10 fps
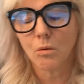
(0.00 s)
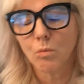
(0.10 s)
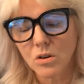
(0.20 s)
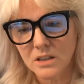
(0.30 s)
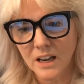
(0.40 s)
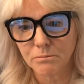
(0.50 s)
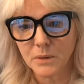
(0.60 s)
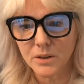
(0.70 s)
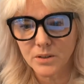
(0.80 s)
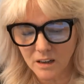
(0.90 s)
And what
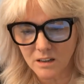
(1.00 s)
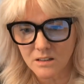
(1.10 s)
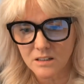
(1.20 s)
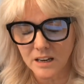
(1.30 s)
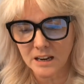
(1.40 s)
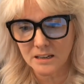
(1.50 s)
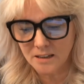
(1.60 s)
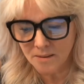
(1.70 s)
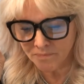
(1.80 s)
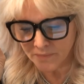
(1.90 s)
Zavmo does
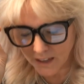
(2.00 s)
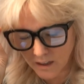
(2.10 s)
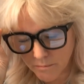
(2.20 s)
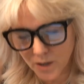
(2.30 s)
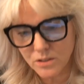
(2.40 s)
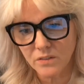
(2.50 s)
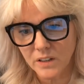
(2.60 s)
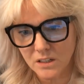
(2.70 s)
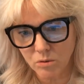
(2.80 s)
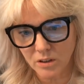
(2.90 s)
is, in most of
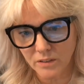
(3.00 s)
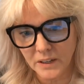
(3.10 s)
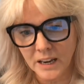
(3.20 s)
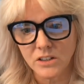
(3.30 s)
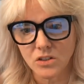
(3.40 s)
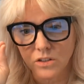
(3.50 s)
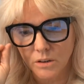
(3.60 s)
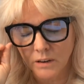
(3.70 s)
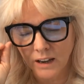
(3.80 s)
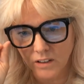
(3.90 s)
these qualifications,
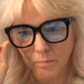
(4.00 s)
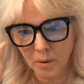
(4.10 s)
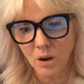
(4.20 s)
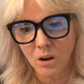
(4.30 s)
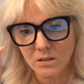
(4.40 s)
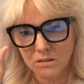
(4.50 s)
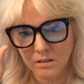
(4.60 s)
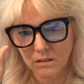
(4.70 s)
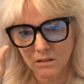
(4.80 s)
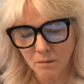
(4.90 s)
you have a pass,
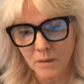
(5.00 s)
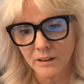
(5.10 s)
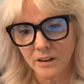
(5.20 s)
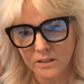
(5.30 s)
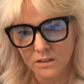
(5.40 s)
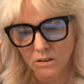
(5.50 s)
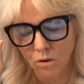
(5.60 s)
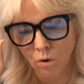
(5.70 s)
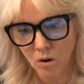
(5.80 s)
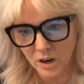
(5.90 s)
a merit,
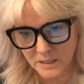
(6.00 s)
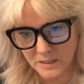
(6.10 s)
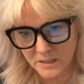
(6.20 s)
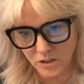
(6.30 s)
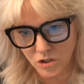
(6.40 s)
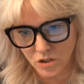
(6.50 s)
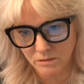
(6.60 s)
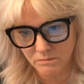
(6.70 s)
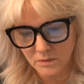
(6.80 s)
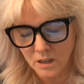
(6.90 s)
or a
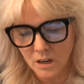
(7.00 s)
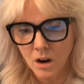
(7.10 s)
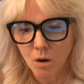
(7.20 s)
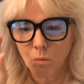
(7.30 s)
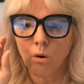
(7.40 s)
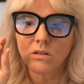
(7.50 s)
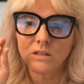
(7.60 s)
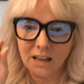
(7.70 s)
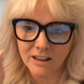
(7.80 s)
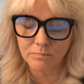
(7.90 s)
distinction. What
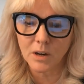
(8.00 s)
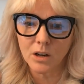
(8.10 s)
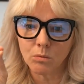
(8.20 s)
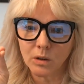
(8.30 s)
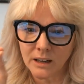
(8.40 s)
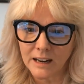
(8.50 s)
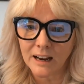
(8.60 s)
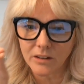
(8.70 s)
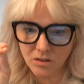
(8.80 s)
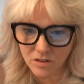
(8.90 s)
Zavmo will
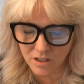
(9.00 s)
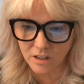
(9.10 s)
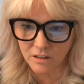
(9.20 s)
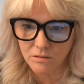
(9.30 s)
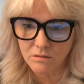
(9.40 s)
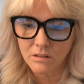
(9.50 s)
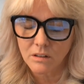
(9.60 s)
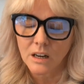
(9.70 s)
allow you to do